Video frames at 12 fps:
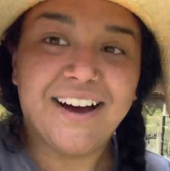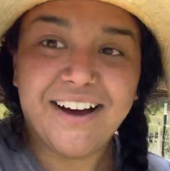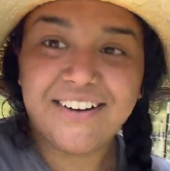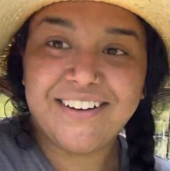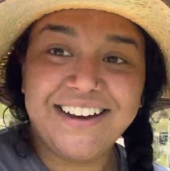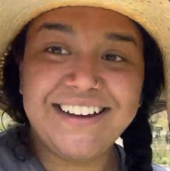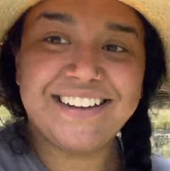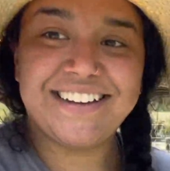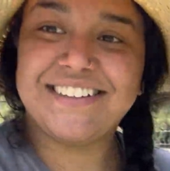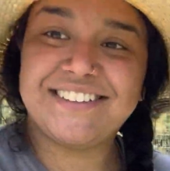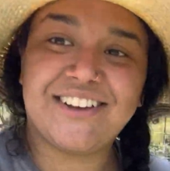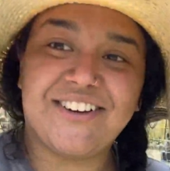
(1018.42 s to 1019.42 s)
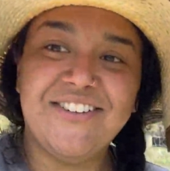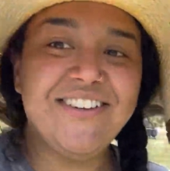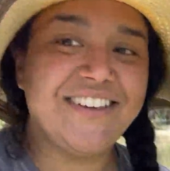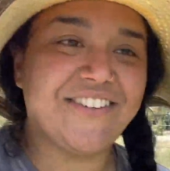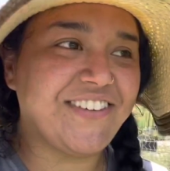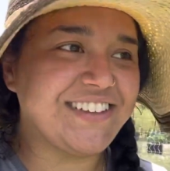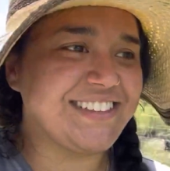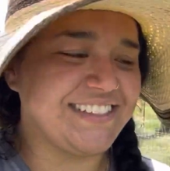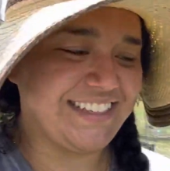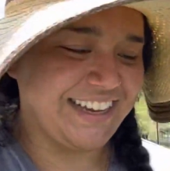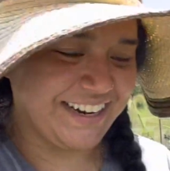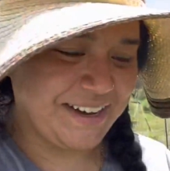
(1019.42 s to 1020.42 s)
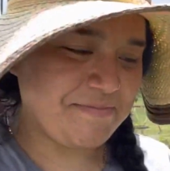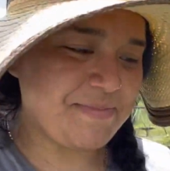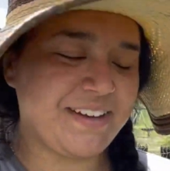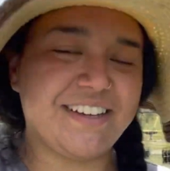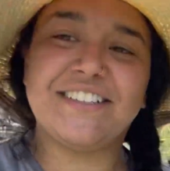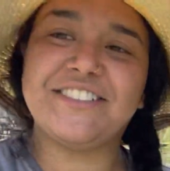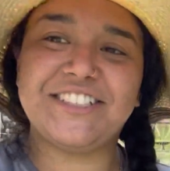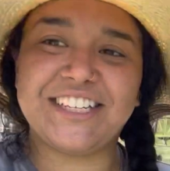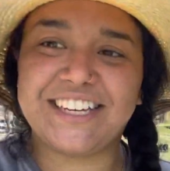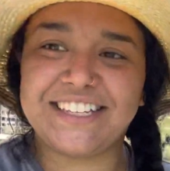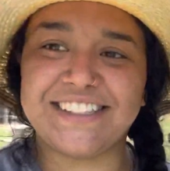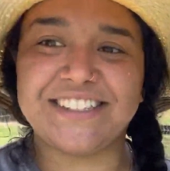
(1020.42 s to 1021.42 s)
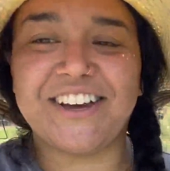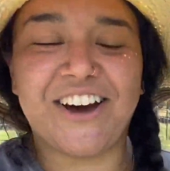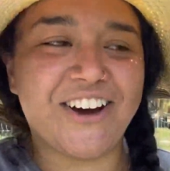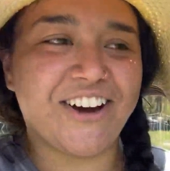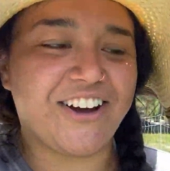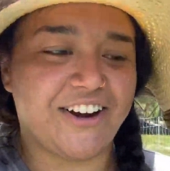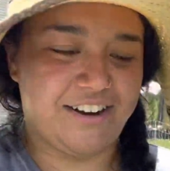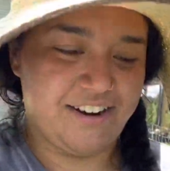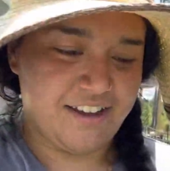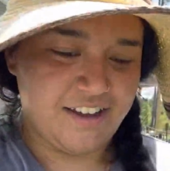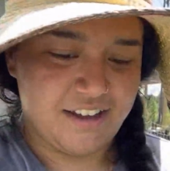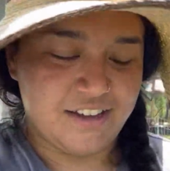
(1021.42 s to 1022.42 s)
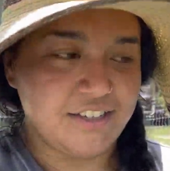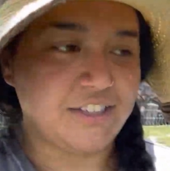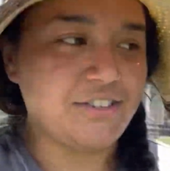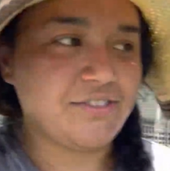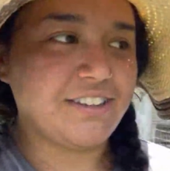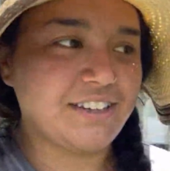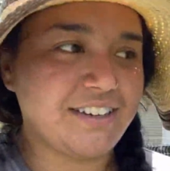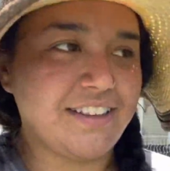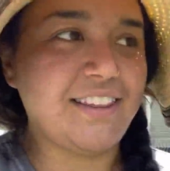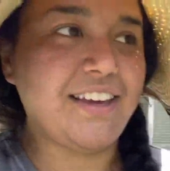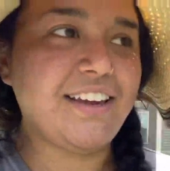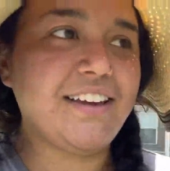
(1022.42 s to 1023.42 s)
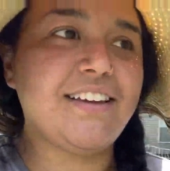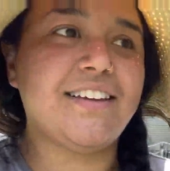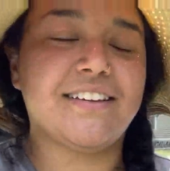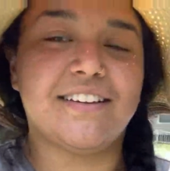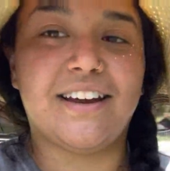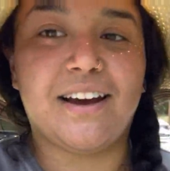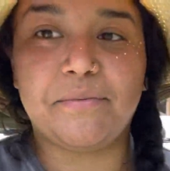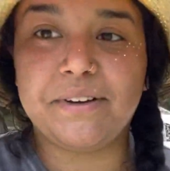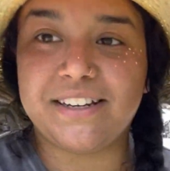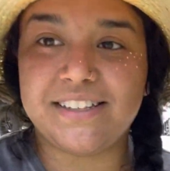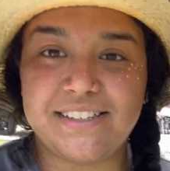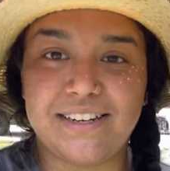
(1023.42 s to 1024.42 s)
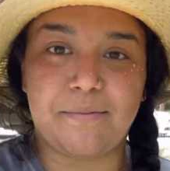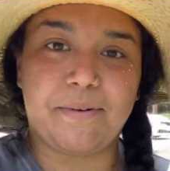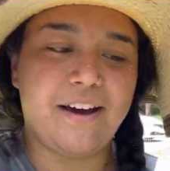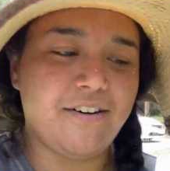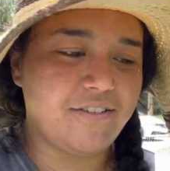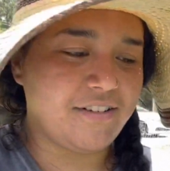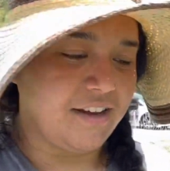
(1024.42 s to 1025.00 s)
Okay, so fence is set up. Chickens are doing their thing, and now I'm gonna step out